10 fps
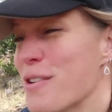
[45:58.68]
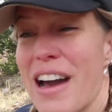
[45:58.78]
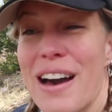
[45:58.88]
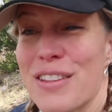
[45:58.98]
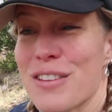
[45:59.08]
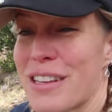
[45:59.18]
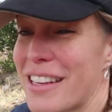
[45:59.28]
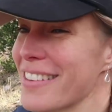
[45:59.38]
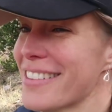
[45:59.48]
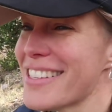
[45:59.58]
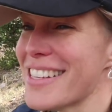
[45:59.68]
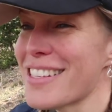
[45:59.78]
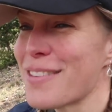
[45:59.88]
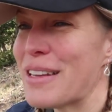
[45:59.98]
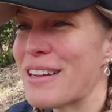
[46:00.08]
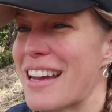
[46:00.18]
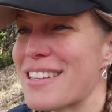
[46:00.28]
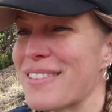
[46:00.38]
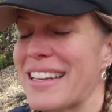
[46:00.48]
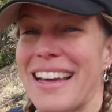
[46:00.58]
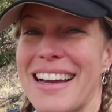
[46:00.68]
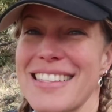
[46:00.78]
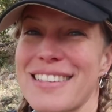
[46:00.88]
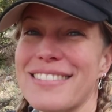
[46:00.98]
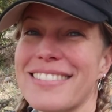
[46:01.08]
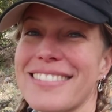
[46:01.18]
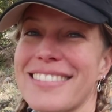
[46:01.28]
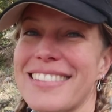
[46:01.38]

move out in three years. She's gonna be graduating high school,